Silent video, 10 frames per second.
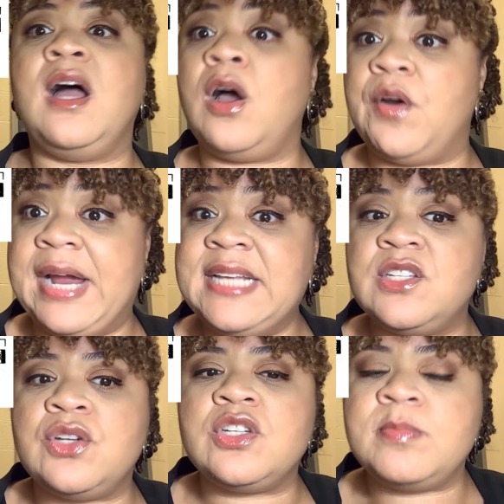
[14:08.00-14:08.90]
right,
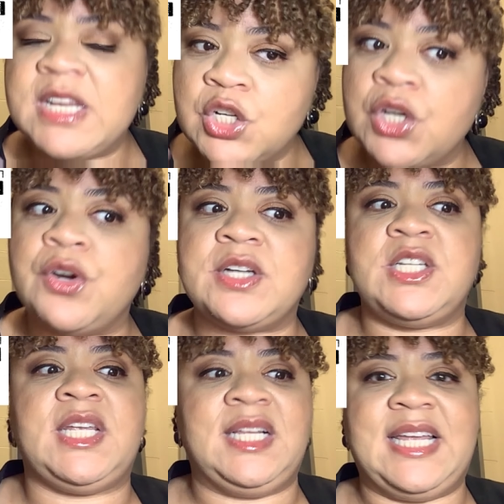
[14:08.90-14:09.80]
so just make sure you're
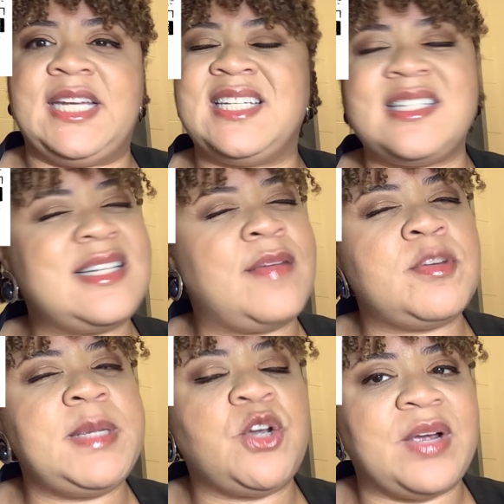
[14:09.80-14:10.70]
articulating. It doesn't have
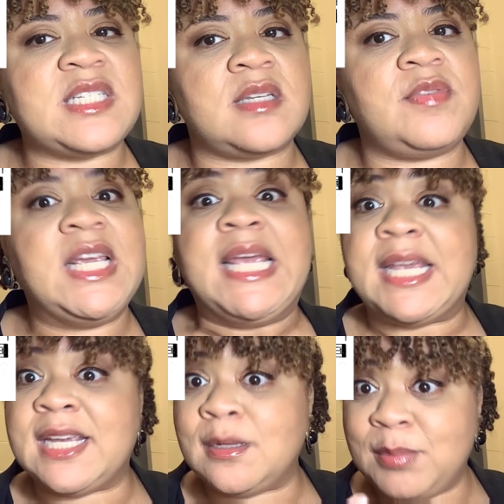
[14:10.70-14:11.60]
to be aggressive.
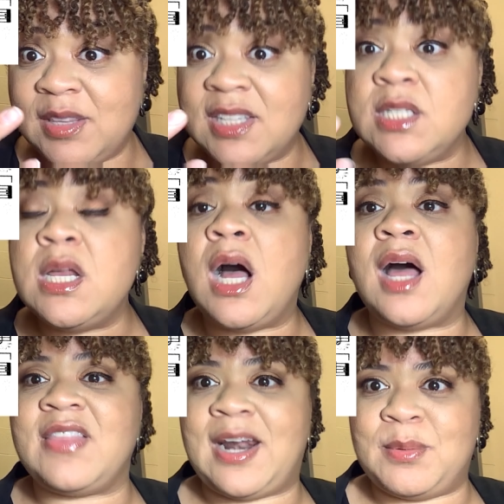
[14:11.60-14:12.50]
It can be the
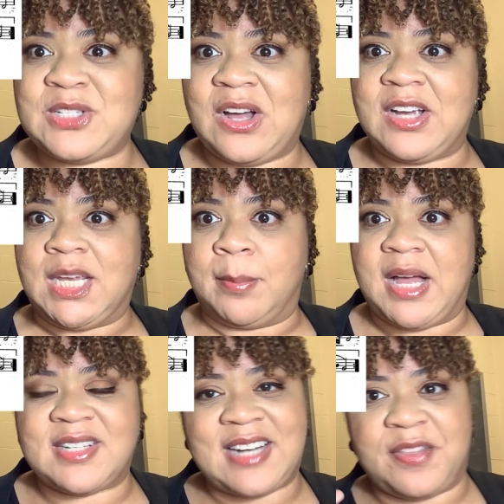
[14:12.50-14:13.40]
duh that I was talking
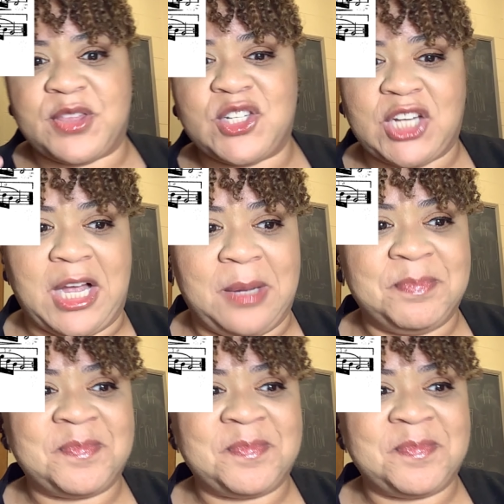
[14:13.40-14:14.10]
about, not the tuh.